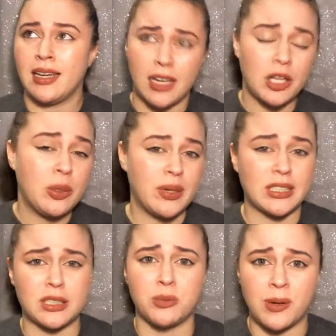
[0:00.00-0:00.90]
including
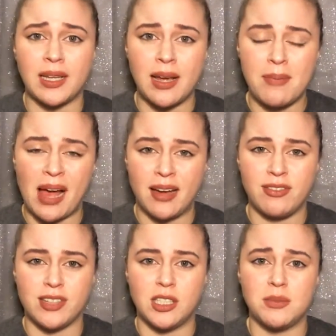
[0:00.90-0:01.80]
some really bad
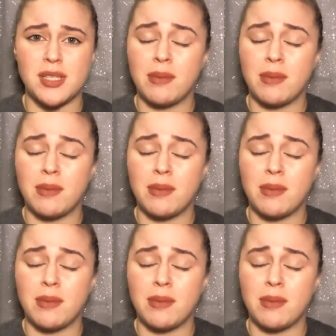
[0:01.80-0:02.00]
films,